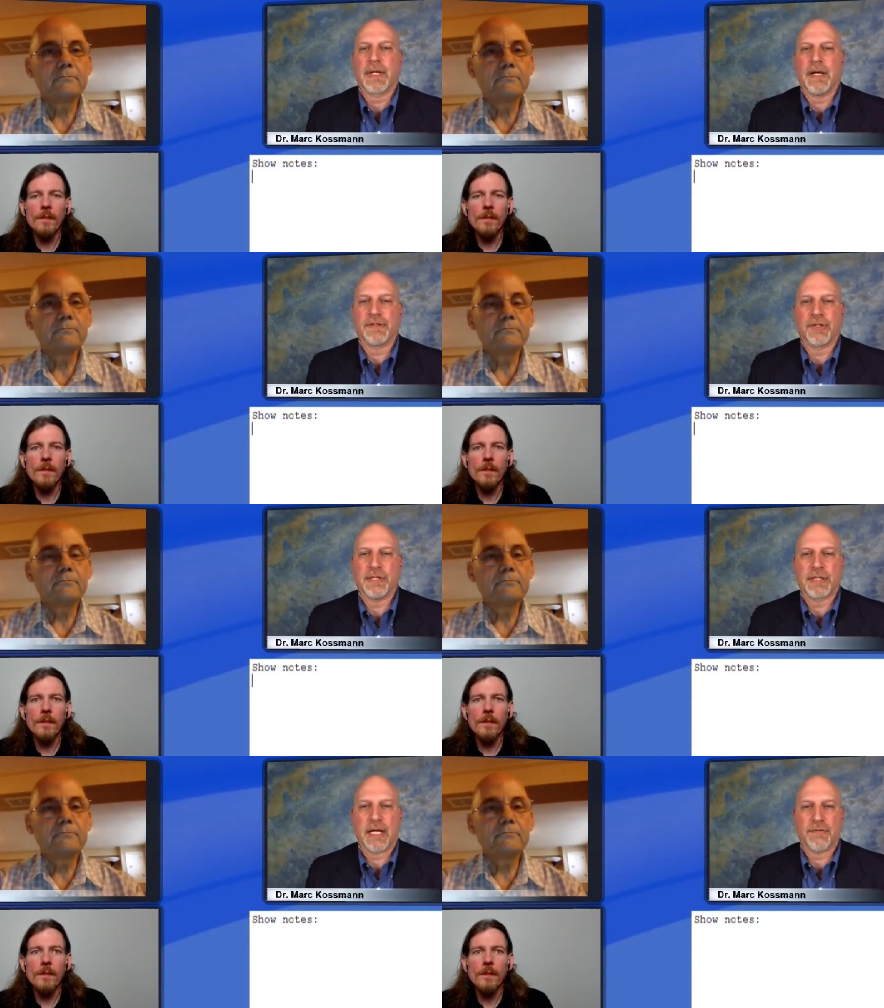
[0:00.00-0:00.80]
Speaker 1: Uh, so
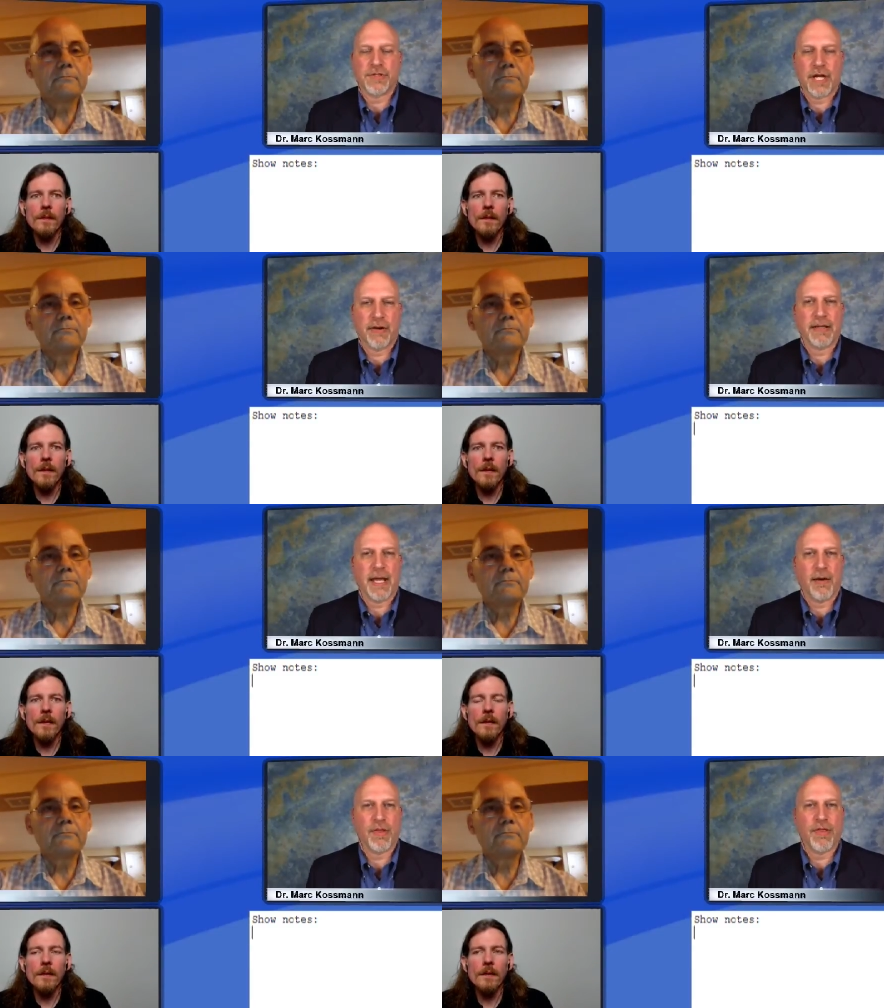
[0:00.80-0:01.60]
he's kind of sharing
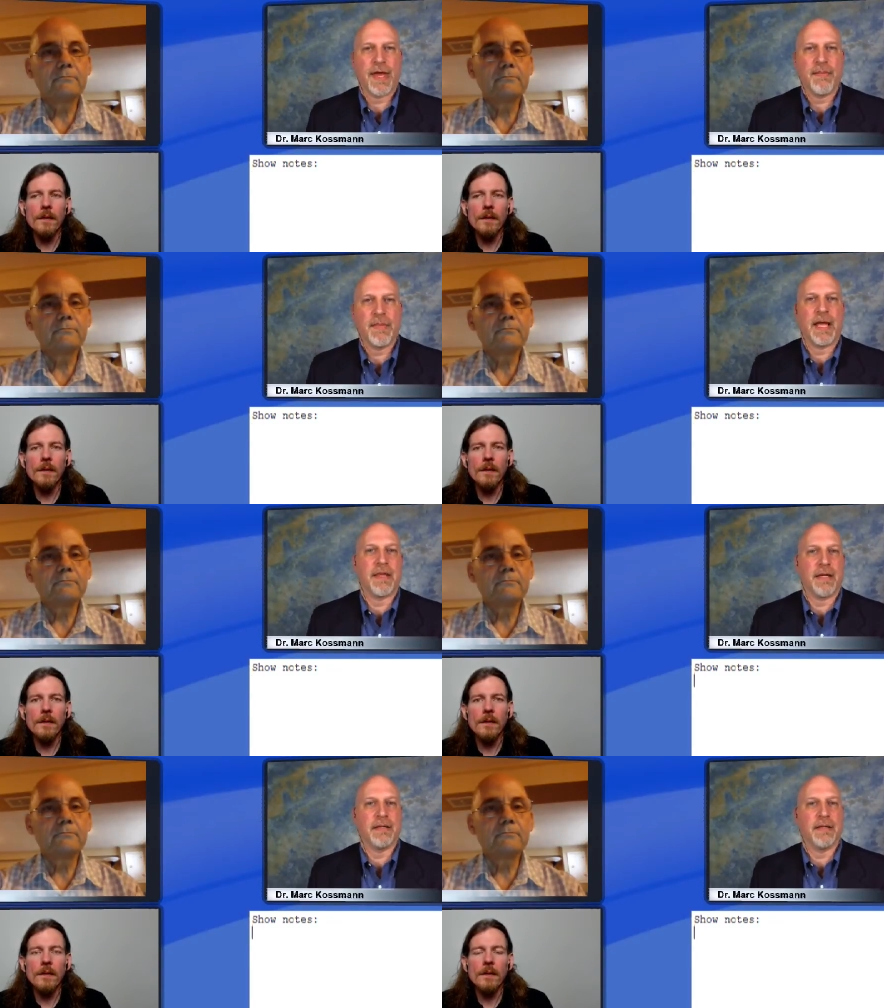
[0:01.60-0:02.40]
that with them, and
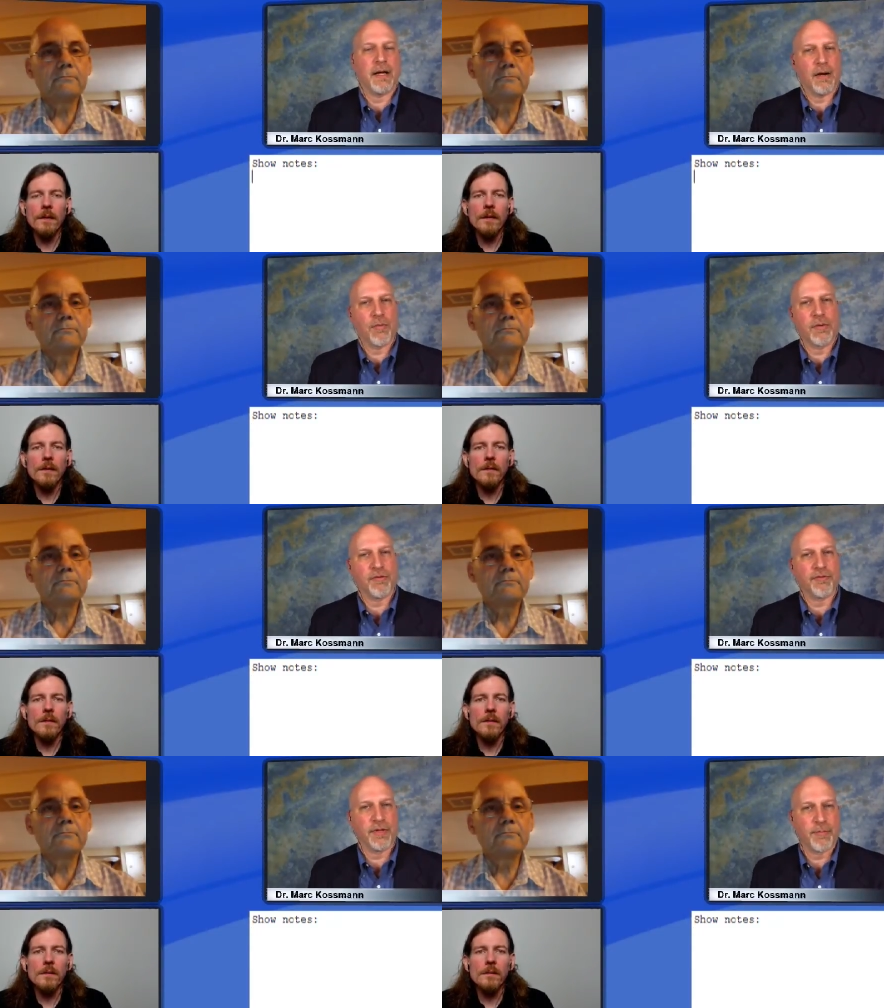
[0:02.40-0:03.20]
then uh, we
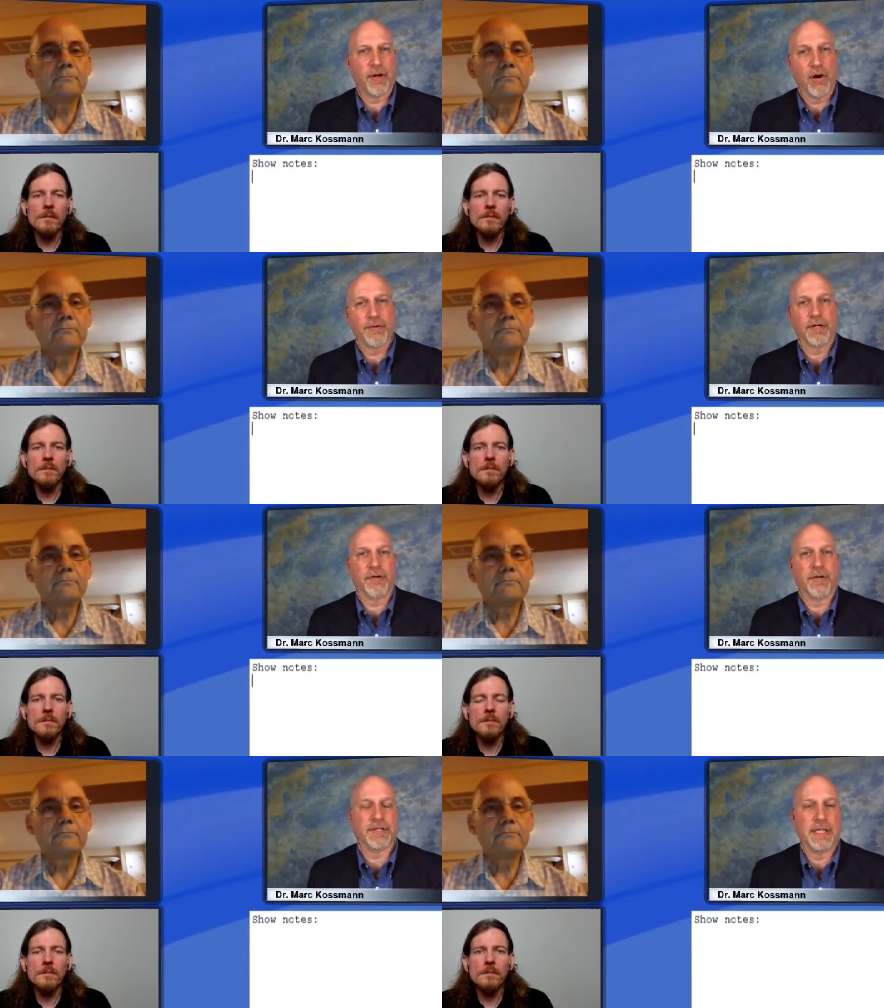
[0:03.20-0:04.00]
will flip it over to
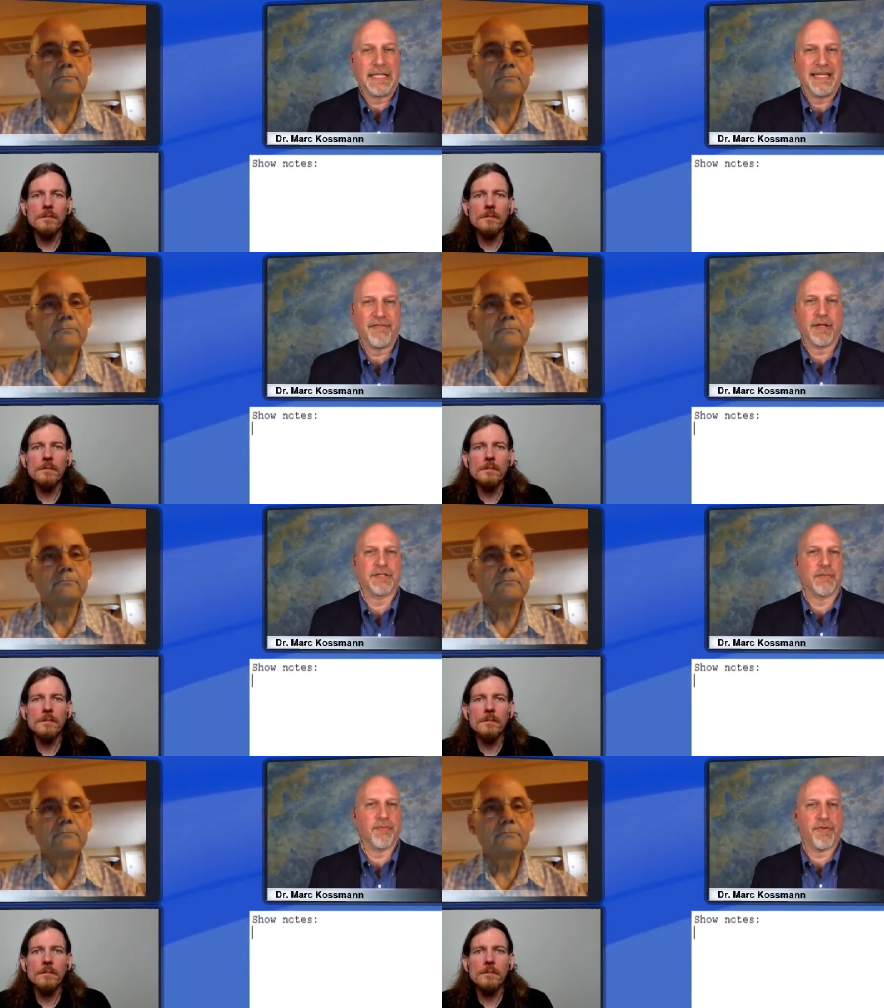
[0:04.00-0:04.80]
Chris to give us
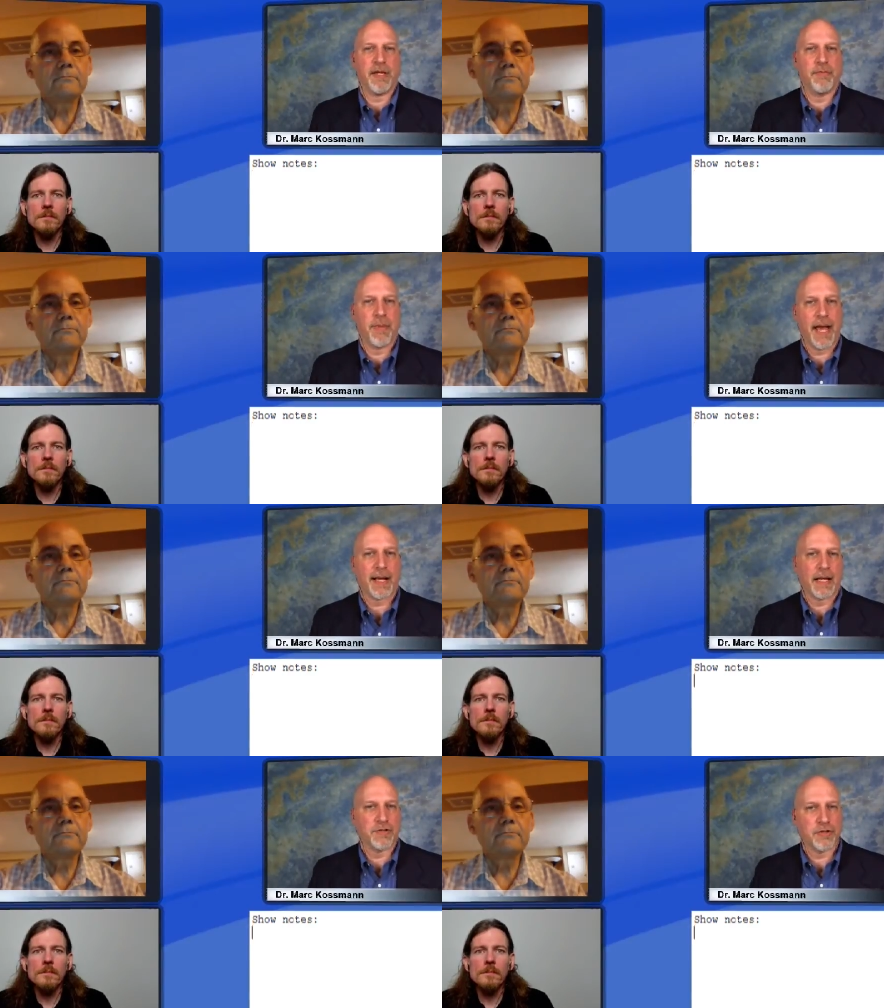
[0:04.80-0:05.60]
some
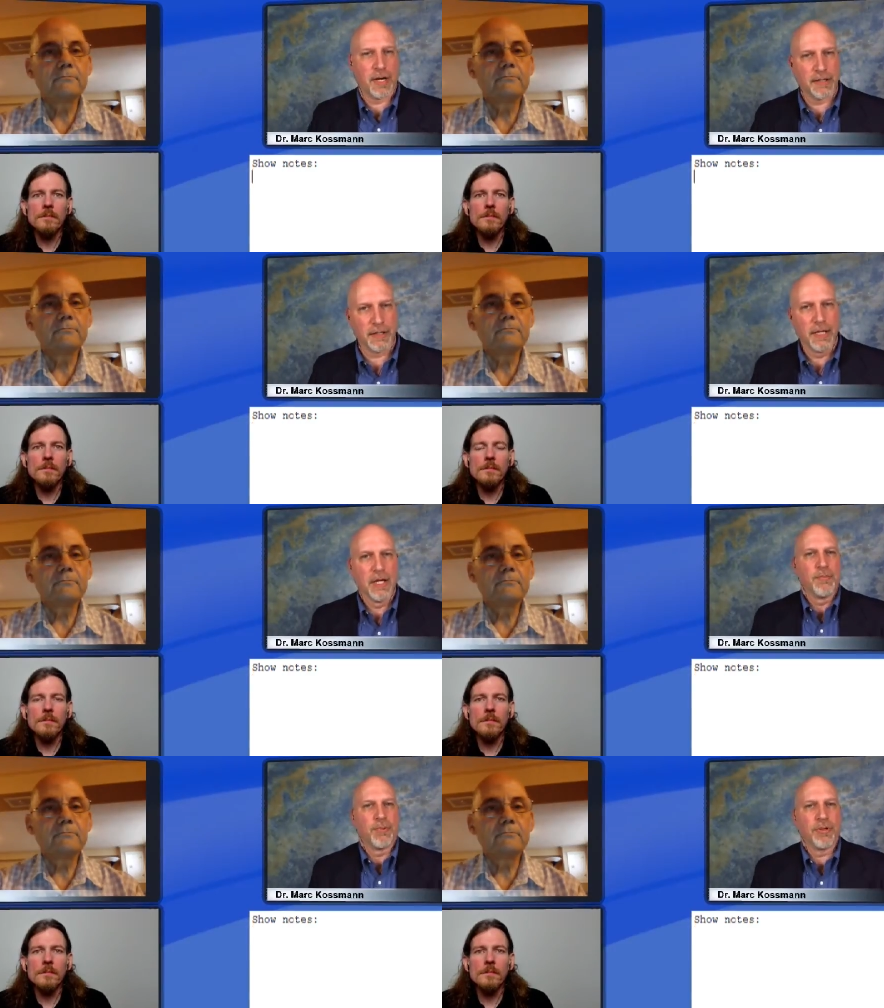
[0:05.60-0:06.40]
feedback and try to
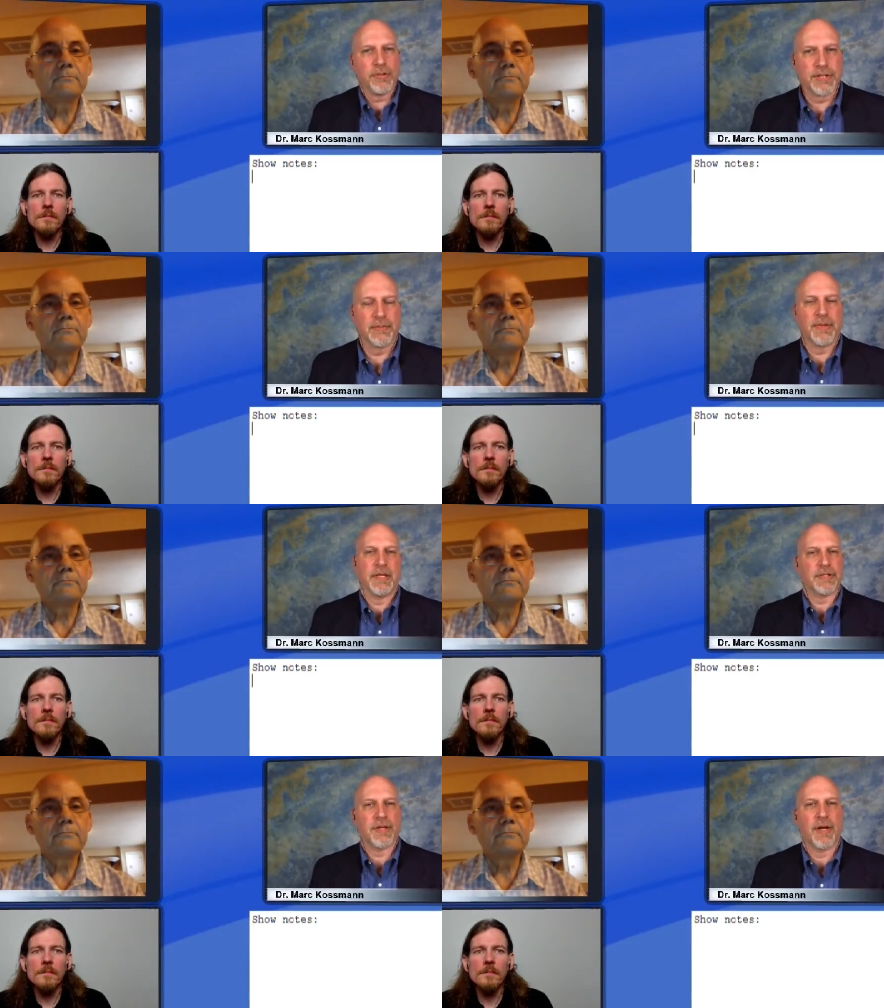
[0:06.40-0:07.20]
pull some of
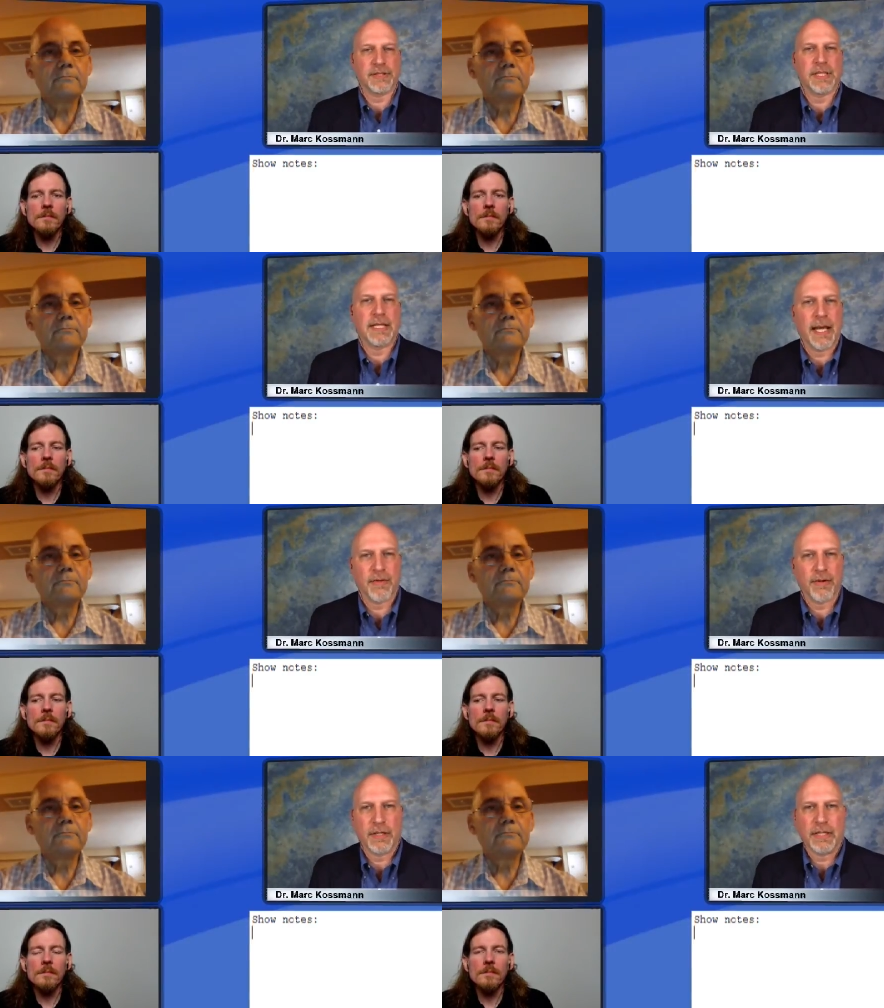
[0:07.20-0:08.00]
these thoughts
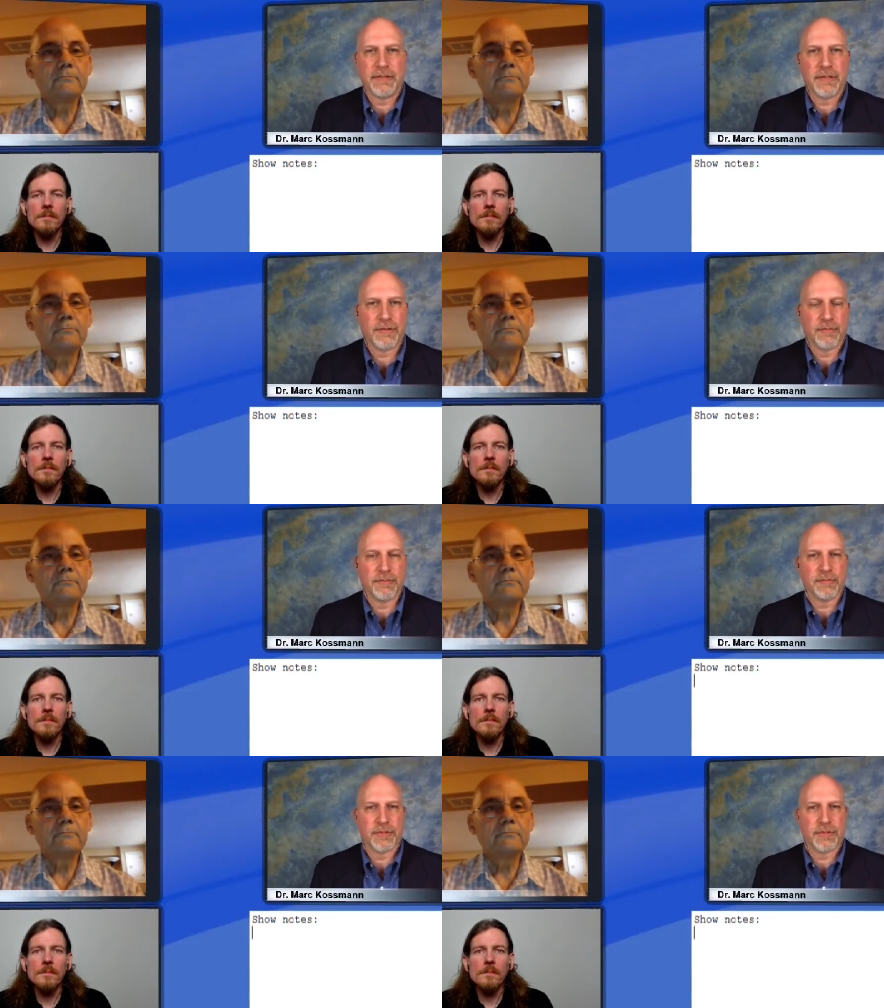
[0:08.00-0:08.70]
together into some